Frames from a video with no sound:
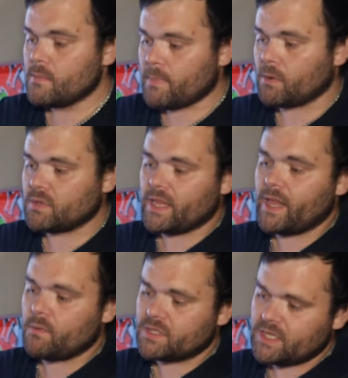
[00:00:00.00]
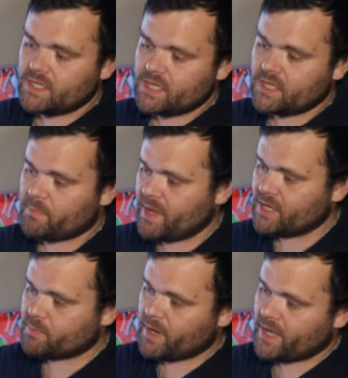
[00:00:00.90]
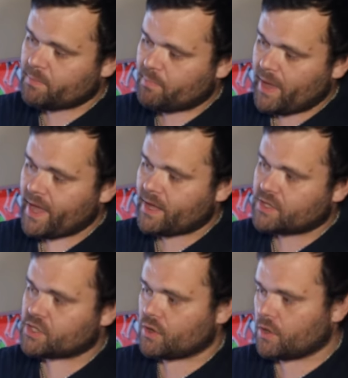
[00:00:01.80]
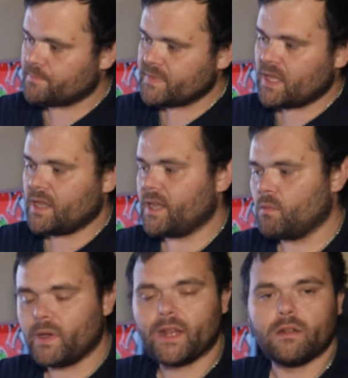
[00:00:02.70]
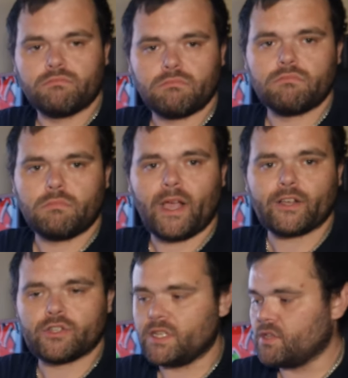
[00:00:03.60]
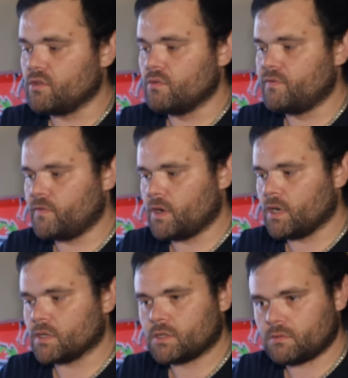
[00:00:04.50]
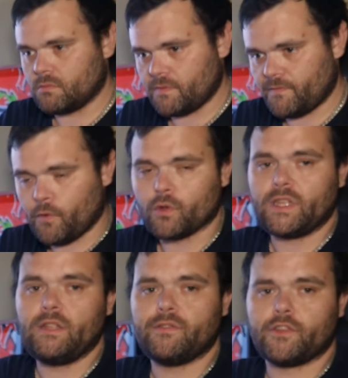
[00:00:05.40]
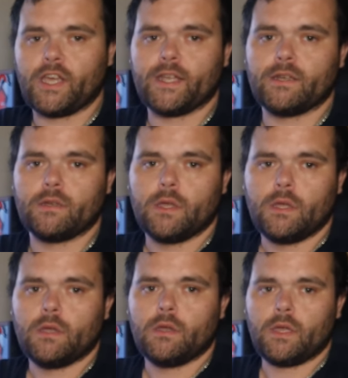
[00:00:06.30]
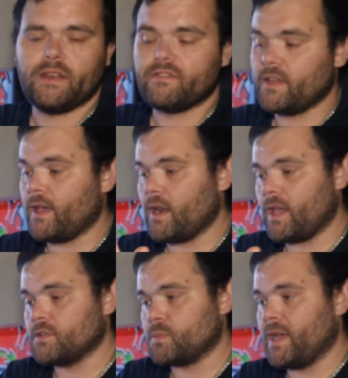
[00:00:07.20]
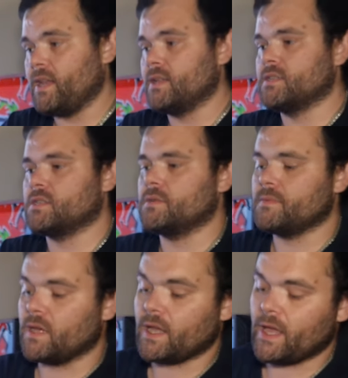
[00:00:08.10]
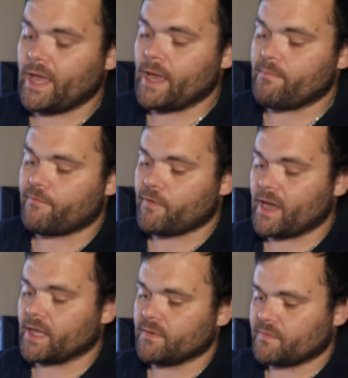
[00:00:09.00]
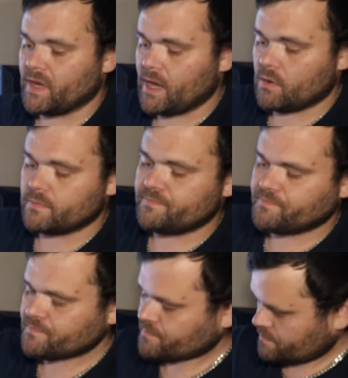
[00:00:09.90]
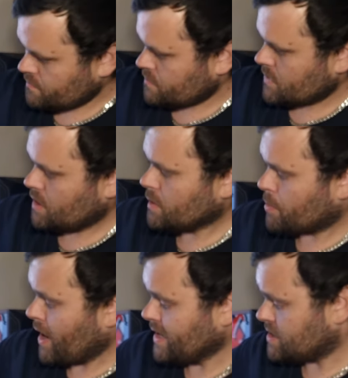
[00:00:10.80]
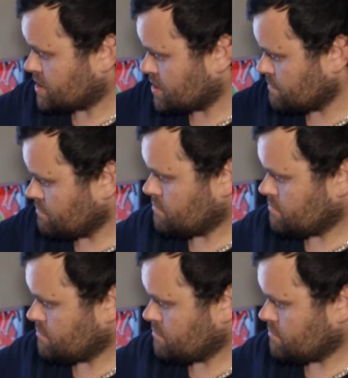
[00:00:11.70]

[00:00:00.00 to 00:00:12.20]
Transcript: Mounting it was easy. The base plate big, so it will actually do for 14th gen Intel as well as AM5. Now, the price